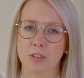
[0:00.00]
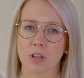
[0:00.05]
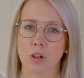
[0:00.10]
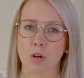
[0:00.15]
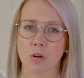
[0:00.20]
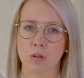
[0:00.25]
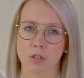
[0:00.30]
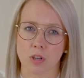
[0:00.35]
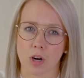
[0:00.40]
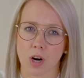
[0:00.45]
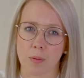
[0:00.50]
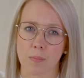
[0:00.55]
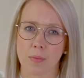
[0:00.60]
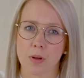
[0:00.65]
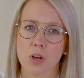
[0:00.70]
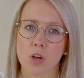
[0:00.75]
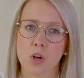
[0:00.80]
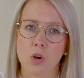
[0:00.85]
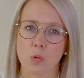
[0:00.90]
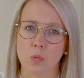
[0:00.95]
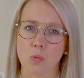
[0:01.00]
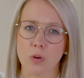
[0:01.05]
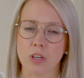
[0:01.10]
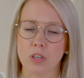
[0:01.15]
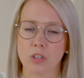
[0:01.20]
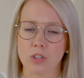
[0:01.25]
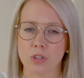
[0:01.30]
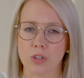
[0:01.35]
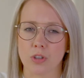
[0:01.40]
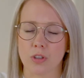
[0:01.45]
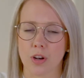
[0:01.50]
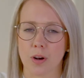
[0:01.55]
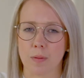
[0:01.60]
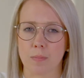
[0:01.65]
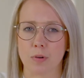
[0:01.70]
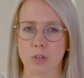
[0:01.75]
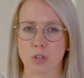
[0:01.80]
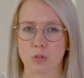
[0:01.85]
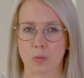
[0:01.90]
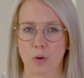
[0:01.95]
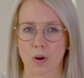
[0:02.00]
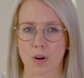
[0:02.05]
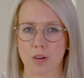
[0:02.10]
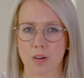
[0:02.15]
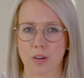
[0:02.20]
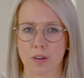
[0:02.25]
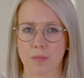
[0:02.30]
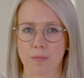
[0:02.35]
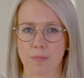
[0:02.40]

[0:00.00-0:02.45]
the long term, we ensure the numbers work.